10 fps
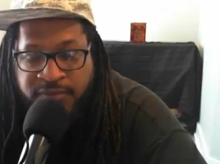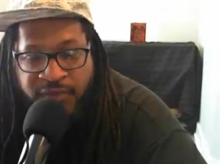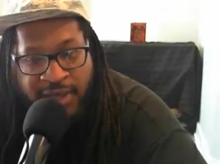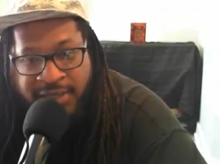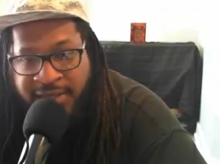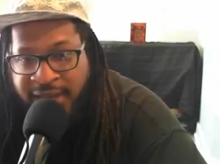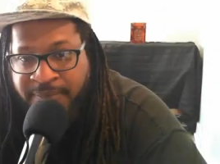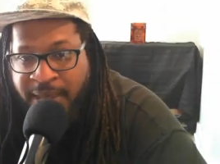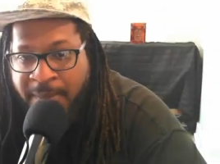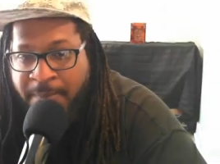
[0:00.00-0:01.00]
Find a
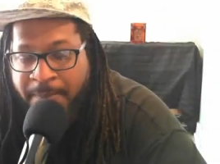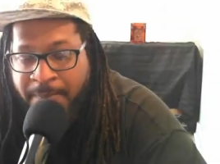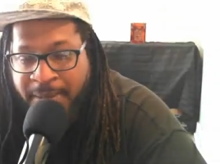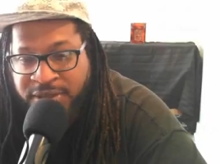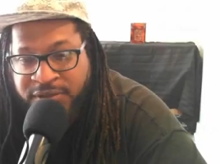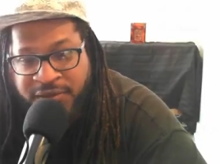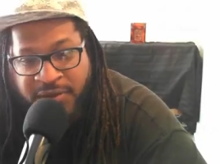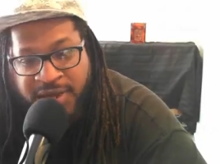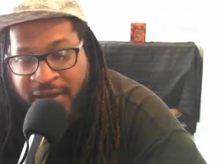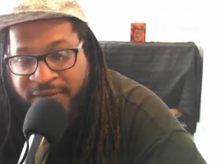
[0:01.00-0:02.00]
name that makes you
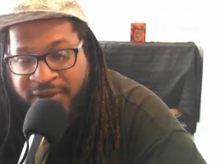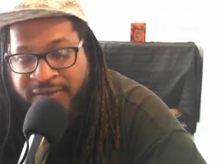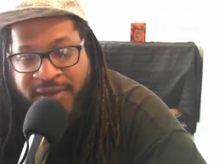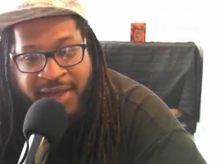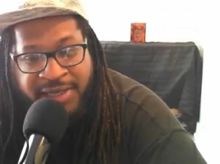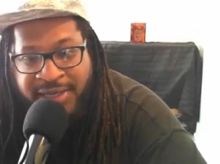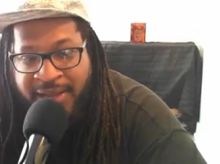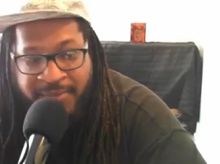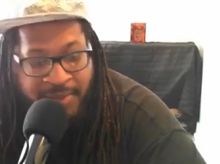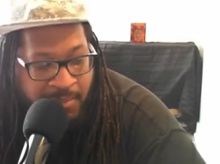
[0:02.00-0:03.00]
feel confident. Find a
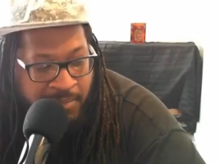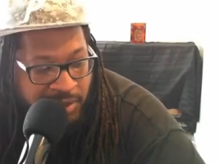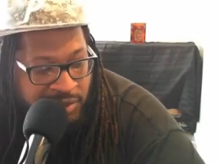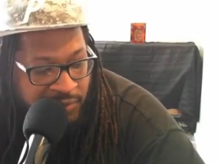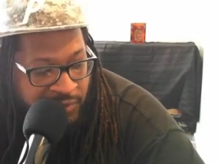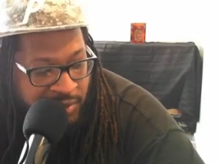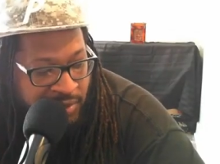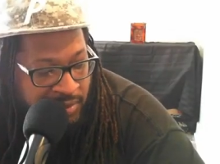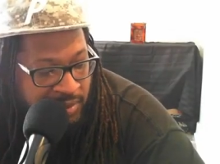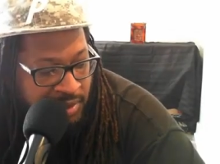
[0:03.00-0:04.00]
name that makes you
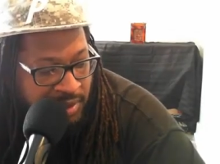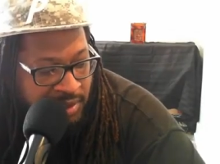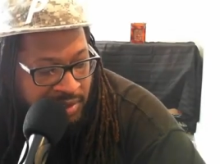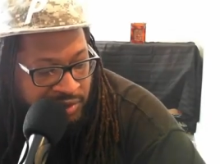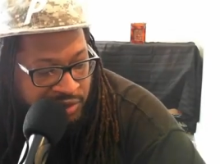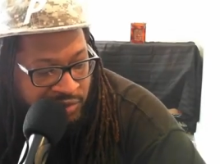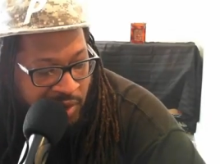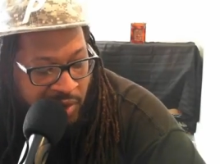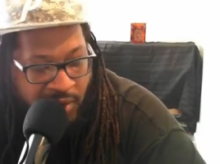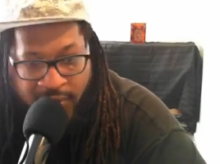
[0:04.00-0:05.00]
feel
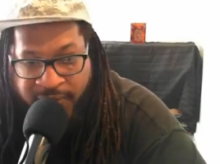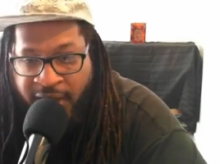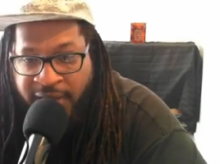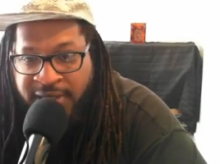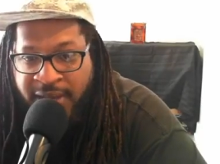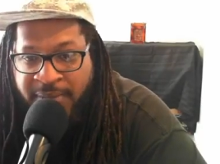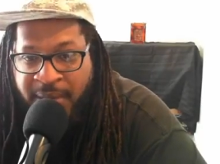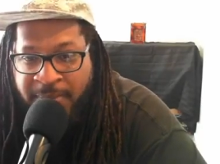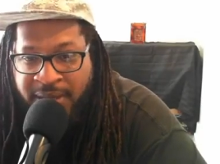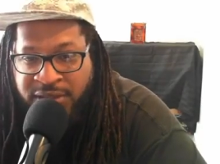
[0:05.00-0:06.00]
strong. Find a name
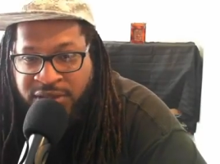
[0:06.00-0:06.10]
that